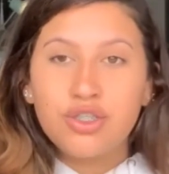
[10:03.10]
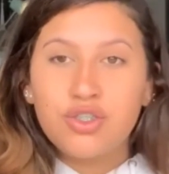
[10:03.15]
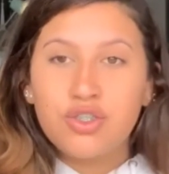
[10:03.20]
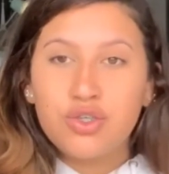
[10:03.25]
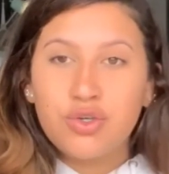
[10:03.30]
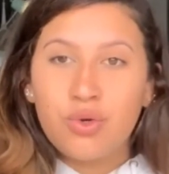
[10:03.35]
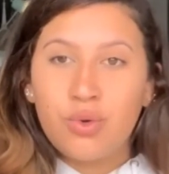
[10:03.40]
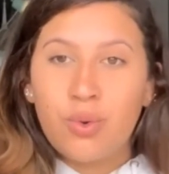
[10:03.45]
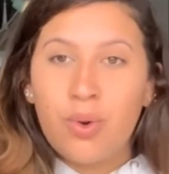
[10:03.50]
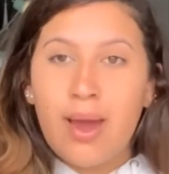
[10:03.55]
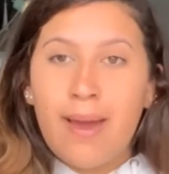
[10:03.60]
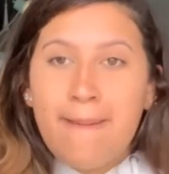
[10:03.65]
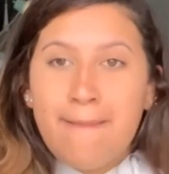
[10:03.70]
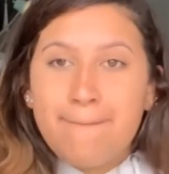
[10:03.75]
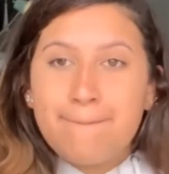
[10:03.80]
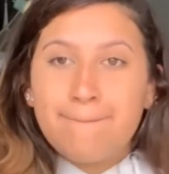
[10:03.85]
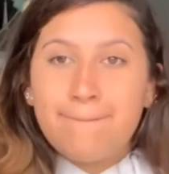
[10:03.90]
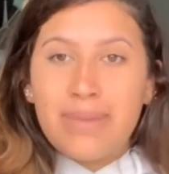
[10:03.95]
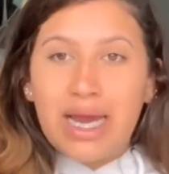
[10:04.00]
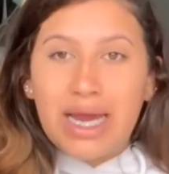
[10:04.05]
to
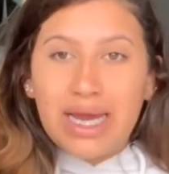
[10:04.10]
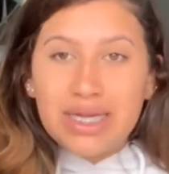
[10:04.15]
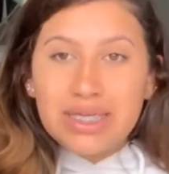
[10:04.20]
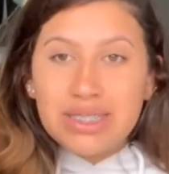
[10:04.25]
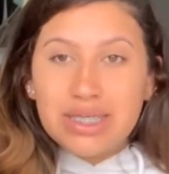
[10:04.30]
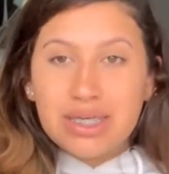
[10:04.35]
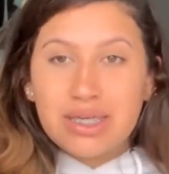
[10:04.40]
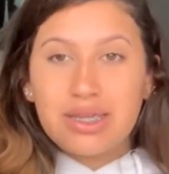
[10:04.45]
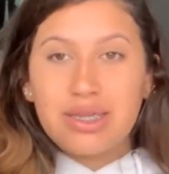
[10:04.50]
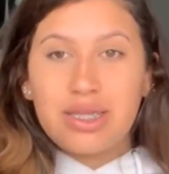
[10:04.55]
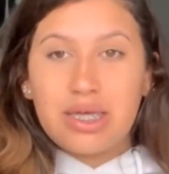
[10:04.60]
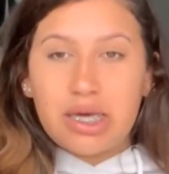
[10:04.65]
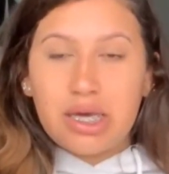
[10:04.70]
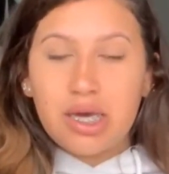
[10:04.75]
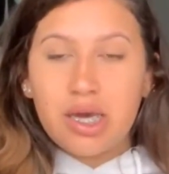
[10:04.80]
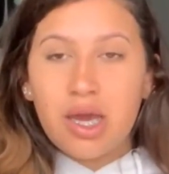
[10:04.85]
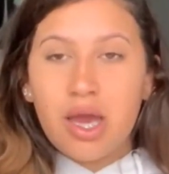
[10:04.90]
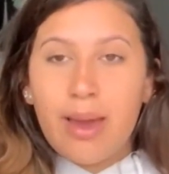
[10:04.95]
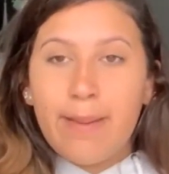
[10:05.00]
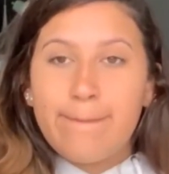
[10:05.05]

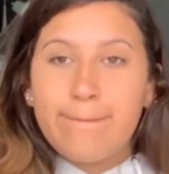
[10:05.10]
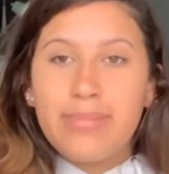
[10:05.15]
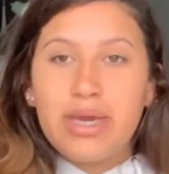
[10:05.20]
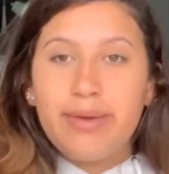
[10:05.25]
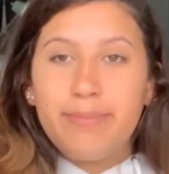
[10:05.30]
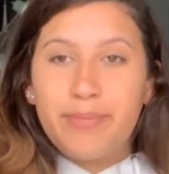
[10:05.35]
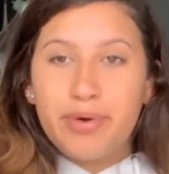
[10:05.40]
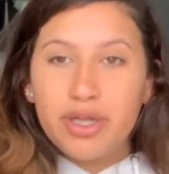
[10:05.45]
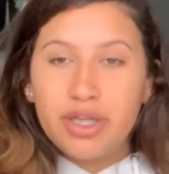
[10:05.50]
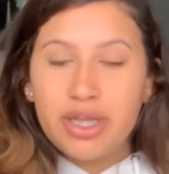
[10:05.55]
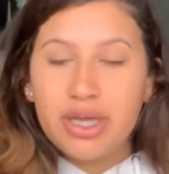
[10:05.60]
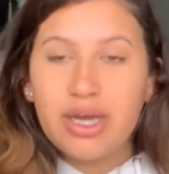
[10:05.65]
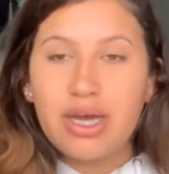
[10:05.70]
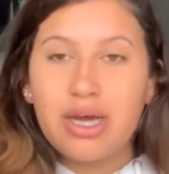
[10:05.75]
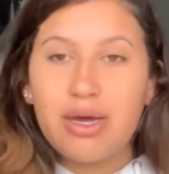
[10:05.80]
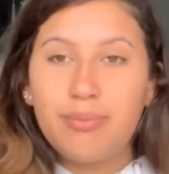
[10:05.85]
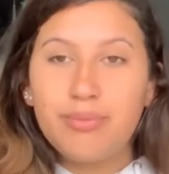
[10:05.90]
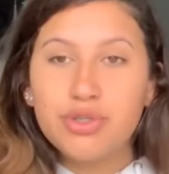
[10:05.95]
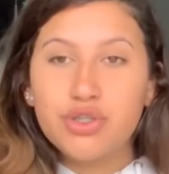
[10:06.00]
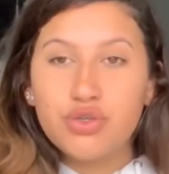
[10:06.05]
magically be pulling
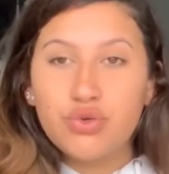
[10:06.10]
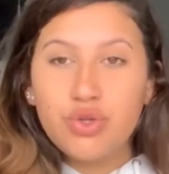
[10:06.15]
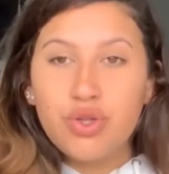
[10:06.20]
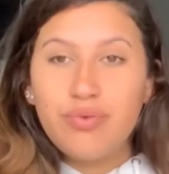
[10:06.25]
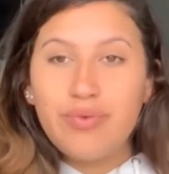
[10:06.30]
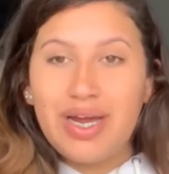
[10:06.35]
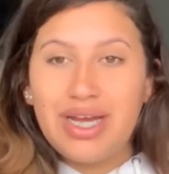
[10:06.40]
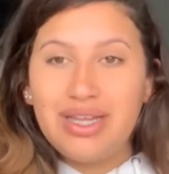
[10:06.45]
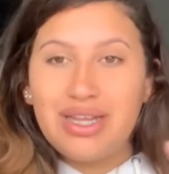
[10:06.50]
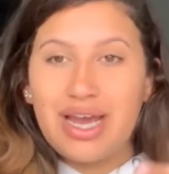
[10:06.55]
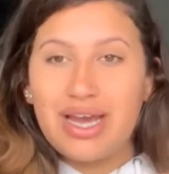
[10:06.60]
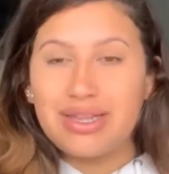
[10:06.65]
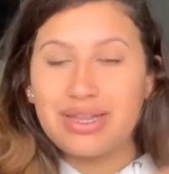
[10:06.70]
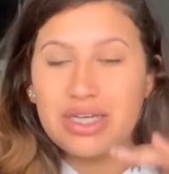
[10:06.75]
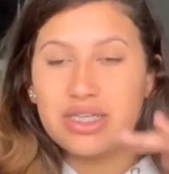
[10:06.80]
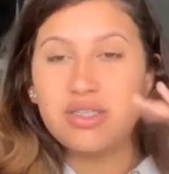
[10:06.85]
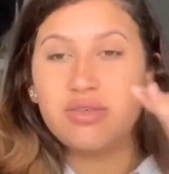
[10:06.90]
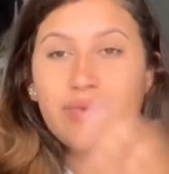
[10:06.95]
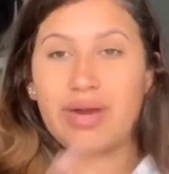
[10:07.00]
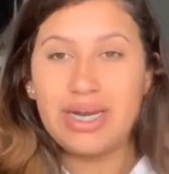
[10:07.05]
up to the red light
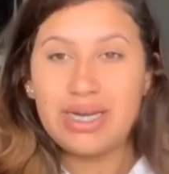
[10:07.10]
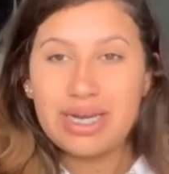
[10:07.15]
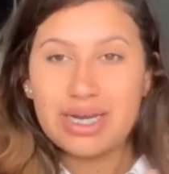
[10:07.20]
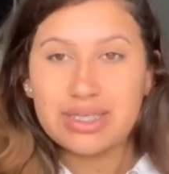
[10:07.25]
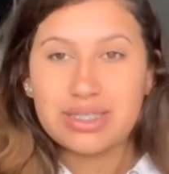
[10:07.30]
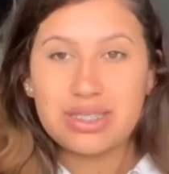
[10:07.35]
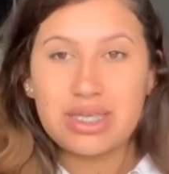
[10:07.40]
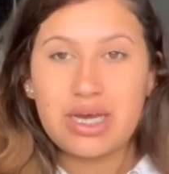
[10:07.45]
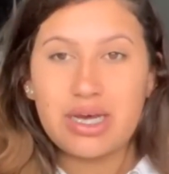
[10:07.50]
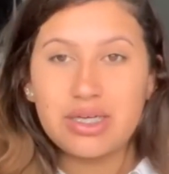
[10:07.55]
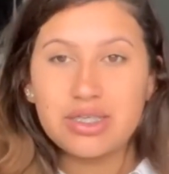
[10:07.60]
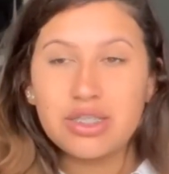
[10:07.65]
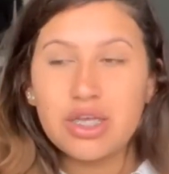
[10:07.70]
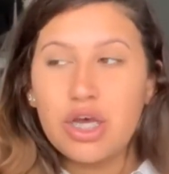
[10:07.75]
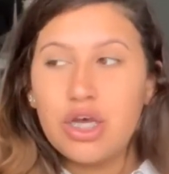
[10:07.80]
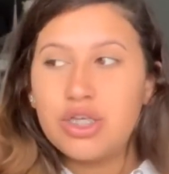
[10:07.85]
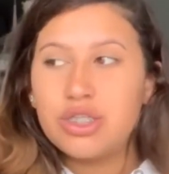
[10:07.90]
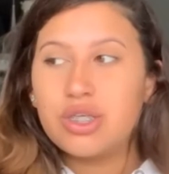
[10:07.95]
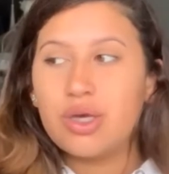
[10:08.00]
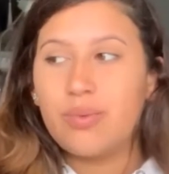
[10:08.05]
that's right next to us.
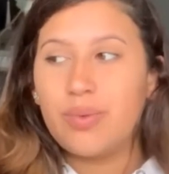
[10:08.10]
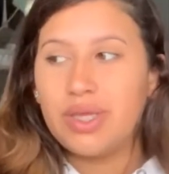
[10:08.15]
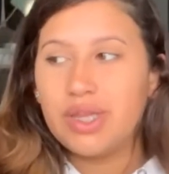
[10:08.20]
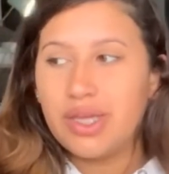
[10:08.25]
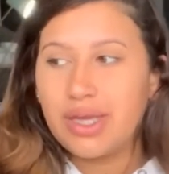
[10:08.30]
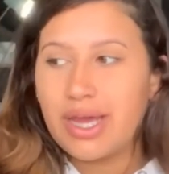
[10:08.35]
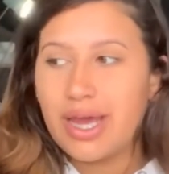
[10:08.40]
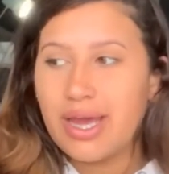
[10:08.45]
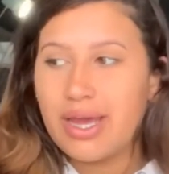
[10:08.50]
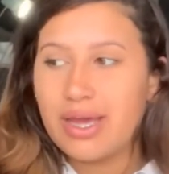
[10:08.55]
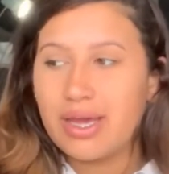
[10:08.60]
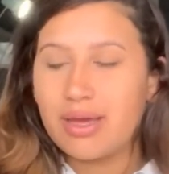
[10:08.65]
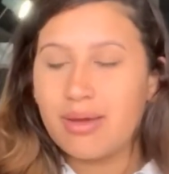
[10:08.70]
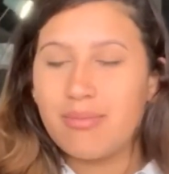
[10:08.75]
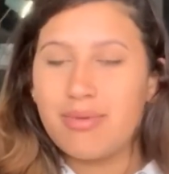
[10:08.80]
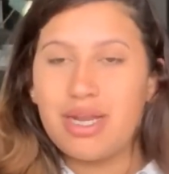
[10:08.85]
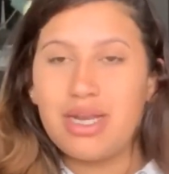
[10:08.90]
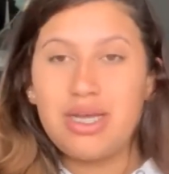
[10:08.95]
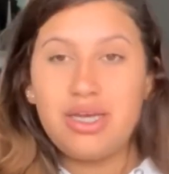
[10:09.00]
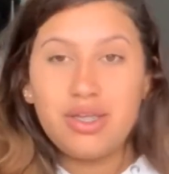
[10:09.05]
So we look at him
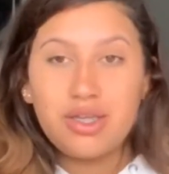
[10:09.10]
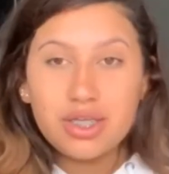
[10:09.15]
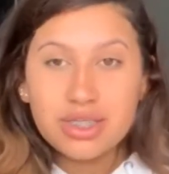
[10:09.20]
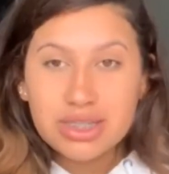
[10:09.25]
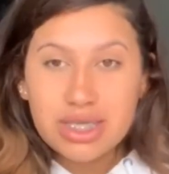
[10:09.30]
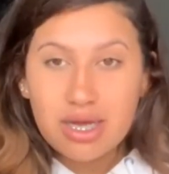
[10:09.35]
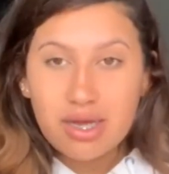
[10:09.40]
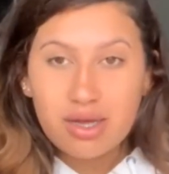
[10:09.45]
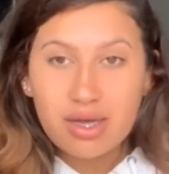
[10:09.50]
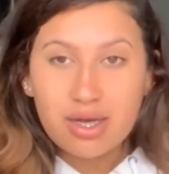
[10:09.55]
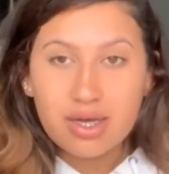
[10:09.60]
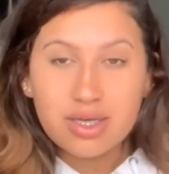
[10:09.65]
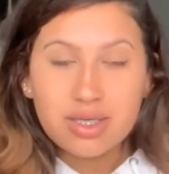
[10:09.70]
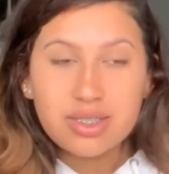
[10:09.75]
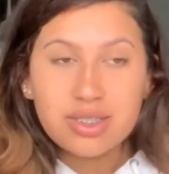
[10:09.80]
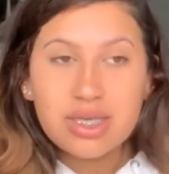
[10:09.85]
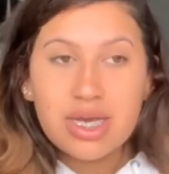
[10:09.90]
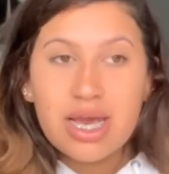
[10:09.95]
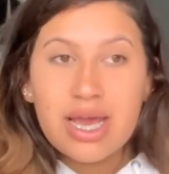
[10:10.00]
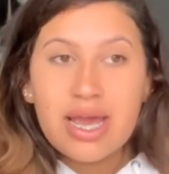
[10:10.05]
and he looks at
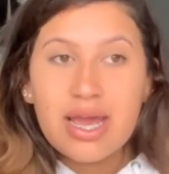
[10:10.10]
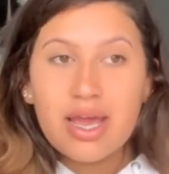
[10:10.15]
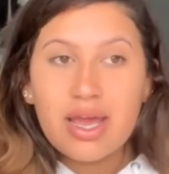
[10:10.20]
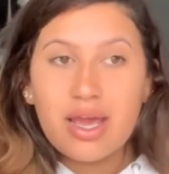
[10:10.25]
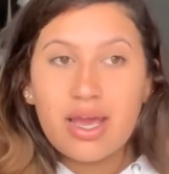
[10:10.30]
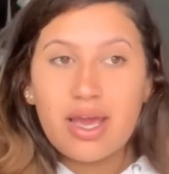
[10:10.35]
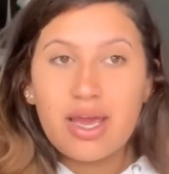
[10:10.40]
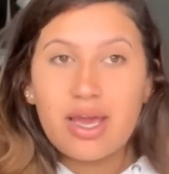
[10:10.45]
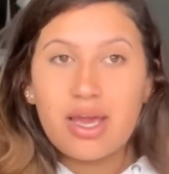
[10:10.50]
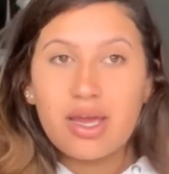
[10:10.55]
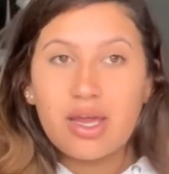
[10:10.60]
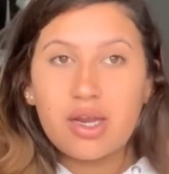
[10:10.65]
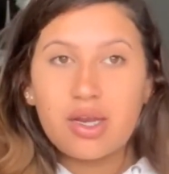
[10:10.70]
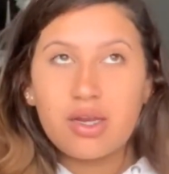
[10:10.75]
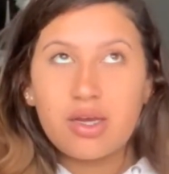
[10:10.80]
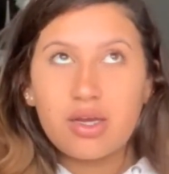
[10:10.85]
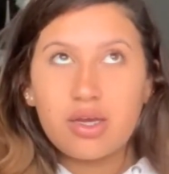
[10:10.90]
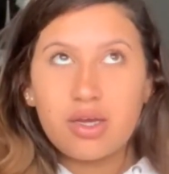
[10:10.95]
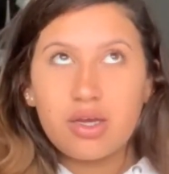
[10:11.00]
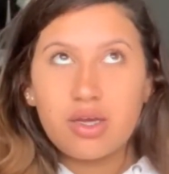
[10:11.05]
us,
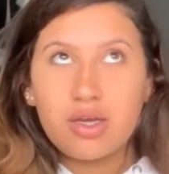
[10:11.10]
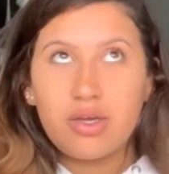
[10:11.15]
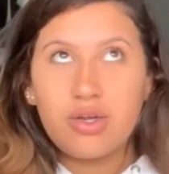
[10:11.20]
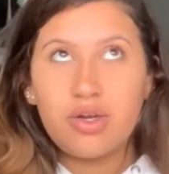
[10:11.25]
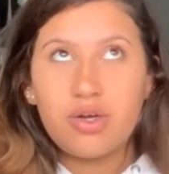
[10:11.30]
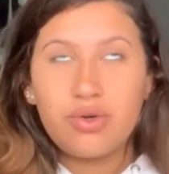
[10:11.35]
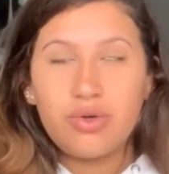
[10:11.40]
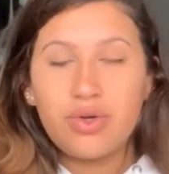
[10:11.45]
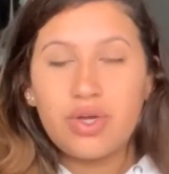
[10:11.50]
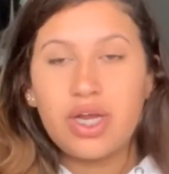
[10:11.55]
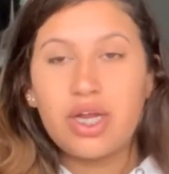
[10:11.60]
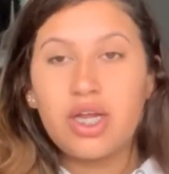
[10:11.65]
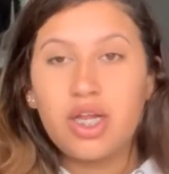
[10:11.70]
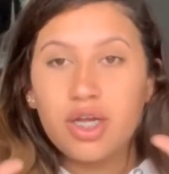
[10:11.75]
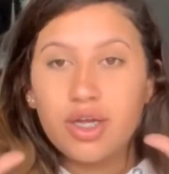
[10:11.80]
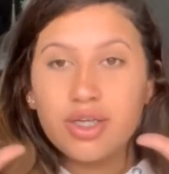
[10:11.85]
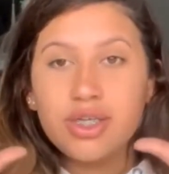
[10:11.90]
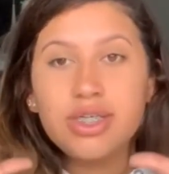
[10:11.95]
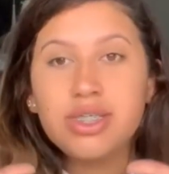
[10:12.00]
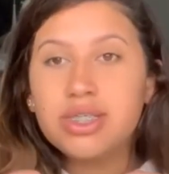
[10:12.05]
and you know, you could
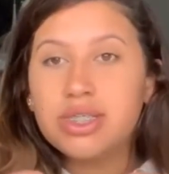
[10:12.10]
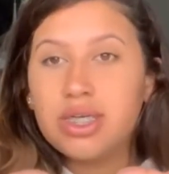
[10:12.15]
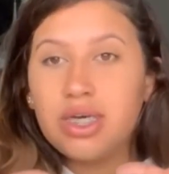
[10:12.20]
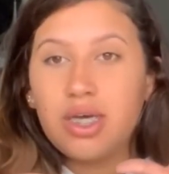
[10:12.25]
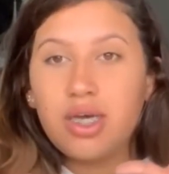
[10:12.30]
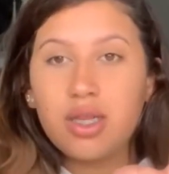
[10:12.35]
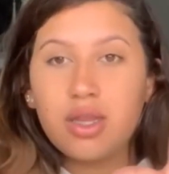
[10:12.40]
clearly see